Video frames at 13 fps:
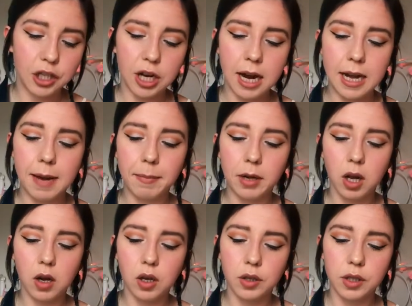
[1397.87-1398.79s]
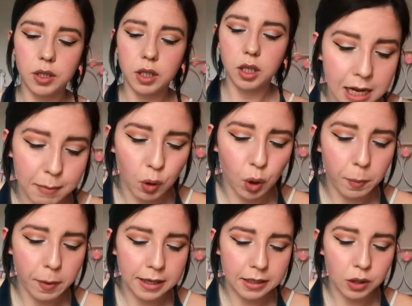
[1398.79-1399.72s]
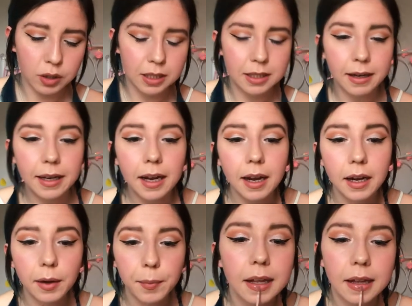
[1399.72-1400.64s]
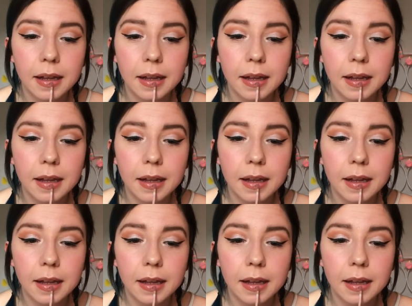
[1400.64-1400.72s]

Shine Lip Gloss. I'm hoping it's not sticky.